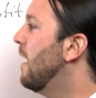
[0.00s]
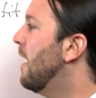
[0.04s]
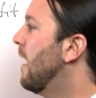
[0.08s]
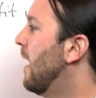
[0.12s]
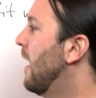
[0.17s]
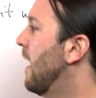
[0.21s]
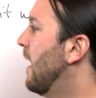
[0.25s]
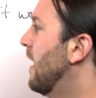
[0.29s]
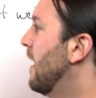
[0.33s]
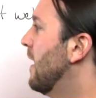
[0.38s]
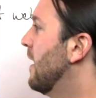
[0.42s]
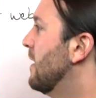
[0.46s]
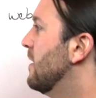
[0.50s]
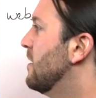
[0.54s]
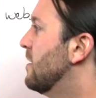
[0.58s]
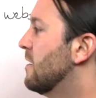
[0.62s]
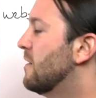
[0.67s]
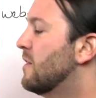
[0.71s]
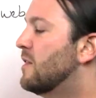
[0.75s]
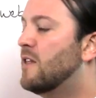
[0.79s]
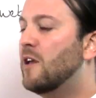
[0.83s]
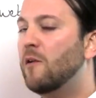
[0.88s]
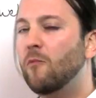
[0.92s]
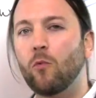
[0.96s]
And
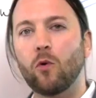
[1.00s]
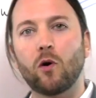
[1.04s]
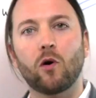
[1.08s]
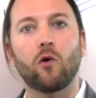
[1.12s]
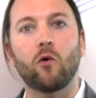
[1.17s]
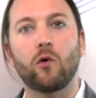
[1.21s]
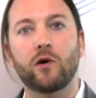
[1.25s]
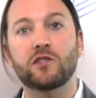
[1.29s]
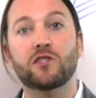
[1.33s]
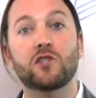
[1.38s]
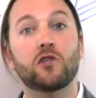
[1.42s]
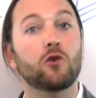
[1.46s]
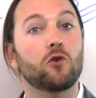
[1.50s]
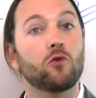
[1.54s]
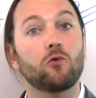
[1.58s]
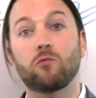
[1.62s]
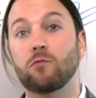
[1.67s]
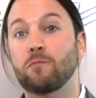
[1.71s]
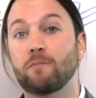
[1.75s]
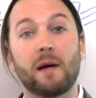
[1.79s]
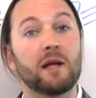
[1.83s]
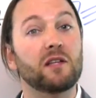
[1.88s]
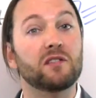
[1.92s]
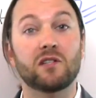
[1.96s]
then we're going to
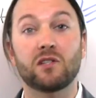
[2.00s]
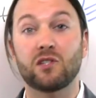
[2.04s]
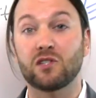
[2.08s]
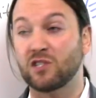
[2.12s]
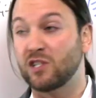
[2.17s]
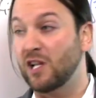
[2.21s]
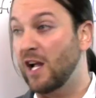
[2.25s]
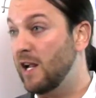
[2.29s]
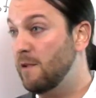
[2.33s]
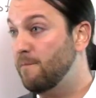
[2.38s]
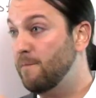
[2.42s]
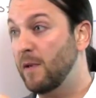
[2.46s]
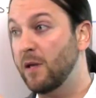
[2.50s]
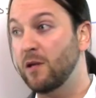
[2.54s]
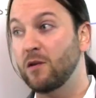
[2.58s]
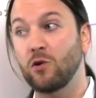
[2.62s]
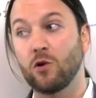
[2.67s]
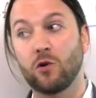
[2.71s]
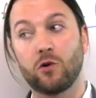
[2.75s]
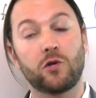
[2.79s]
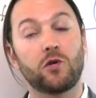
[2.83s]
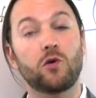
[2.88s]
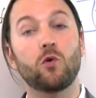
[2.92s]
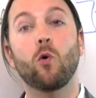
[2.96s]
basically just type in
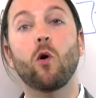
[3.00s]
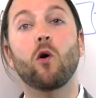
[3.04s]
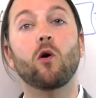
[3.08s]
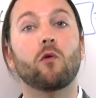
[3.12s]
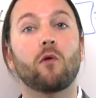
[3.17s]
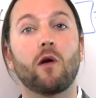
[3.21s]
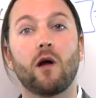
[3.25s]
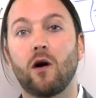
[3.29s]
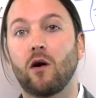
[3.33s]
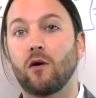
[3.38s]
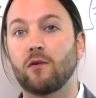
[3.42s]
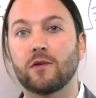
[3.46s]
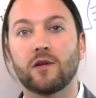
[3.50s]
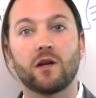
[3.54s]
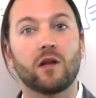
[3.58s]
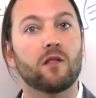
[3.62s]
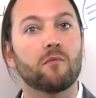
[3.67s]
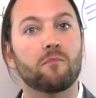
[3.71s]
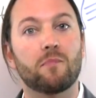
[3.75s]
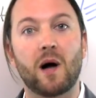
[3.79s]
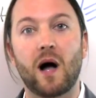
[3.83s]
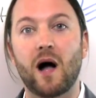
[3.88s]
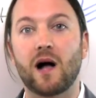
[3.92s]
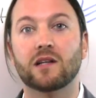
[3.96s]
your URL into the
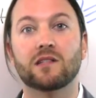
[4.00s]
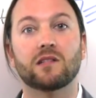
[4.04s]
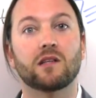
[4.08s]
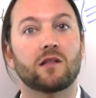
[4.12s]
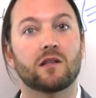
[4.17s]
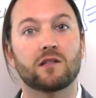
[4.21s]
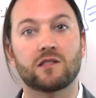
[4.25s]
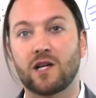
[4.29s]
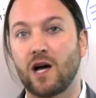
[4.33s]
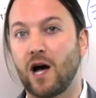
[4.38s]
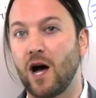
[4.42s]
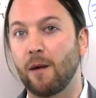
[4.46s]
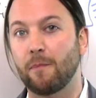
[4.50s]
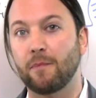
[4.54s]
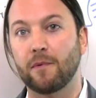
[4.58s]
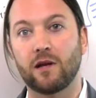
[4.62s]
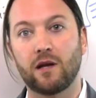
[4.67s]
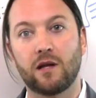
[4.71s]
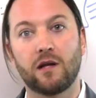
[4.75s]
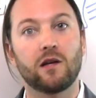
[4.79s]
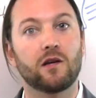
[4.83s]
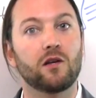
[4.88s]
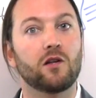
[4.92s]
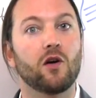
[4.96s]
box at the top
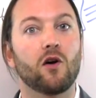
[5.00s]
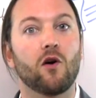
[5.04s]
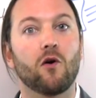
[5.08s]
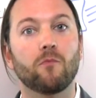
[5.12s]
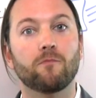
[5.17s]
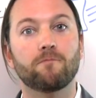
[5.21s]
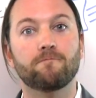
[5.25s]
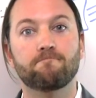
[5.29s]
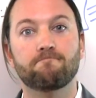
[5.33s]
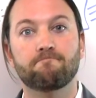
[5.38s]
and hit go.